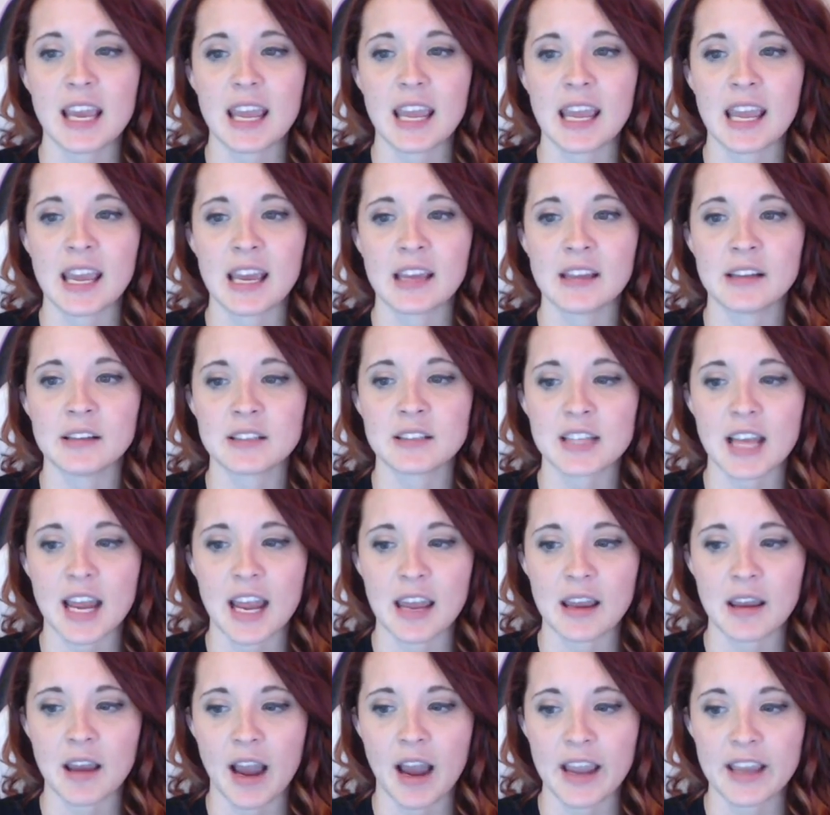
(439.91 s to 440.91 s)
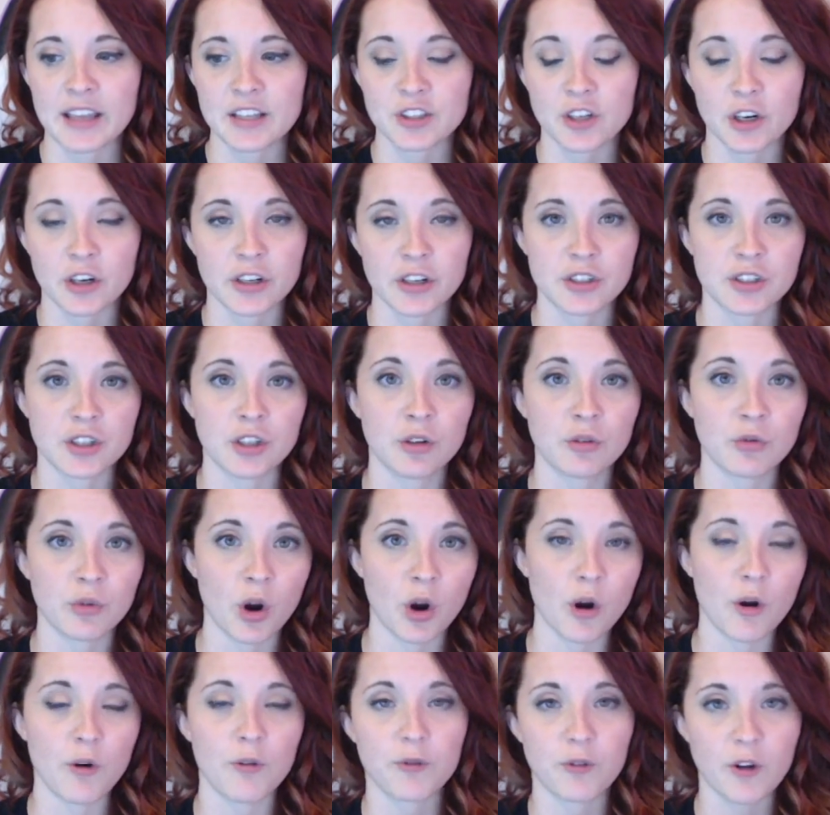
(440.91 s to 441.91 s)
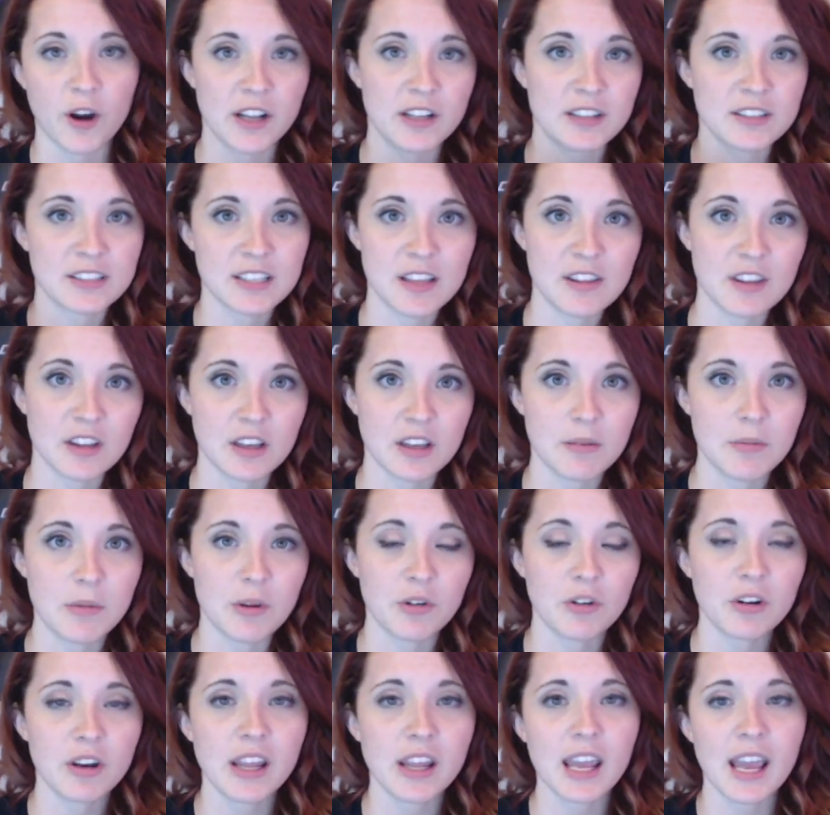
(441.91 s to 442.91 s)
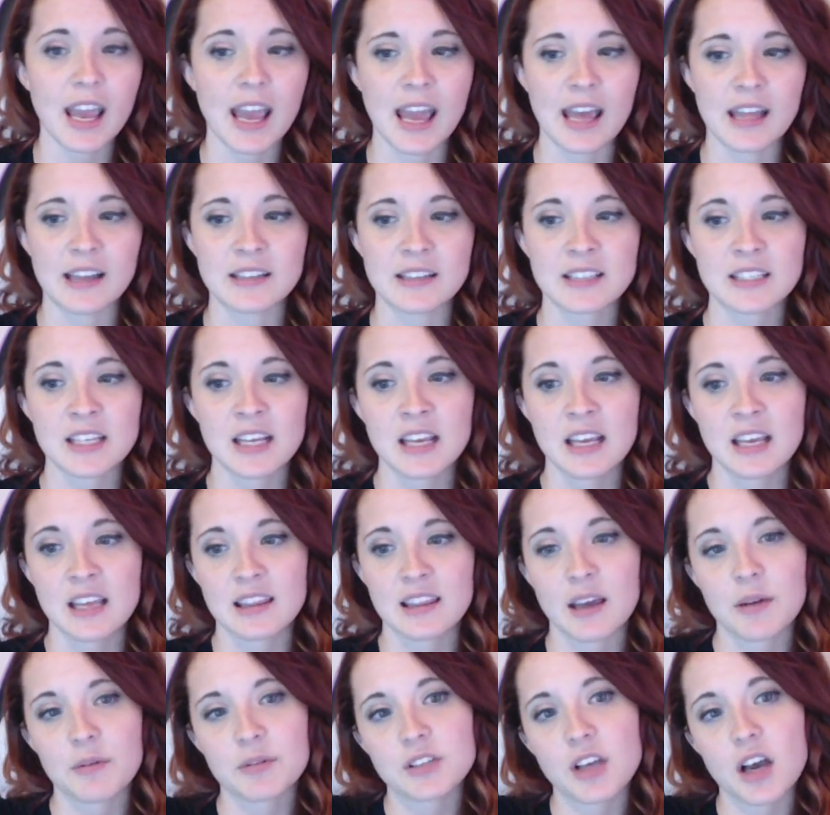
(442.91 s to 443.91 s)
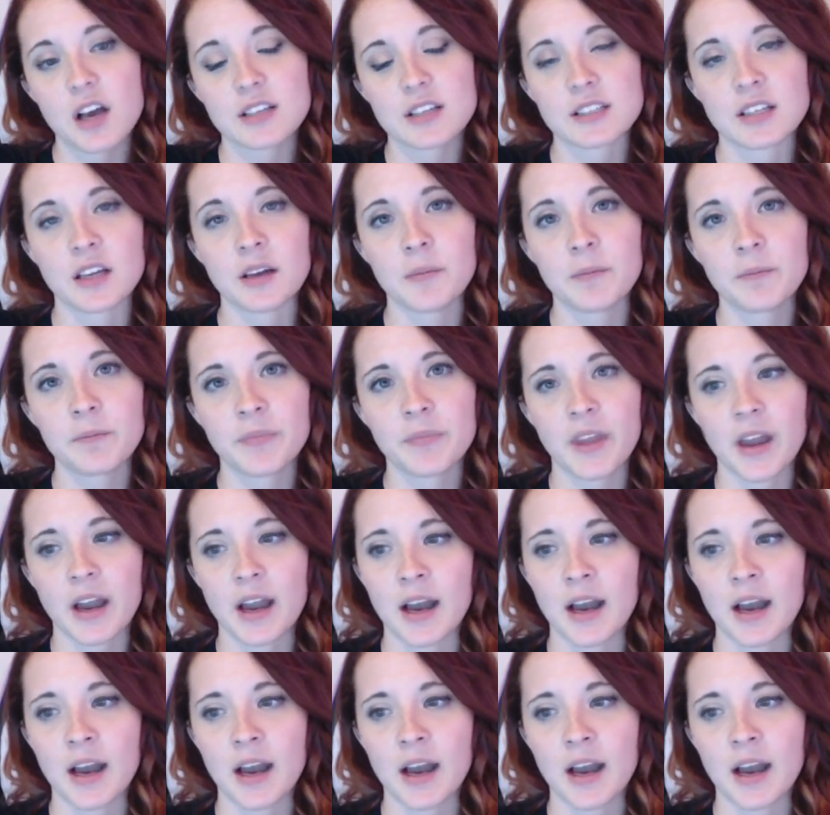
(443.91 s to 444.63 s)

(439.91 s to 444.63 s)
and I started to grow friends in the community, and that was awesome.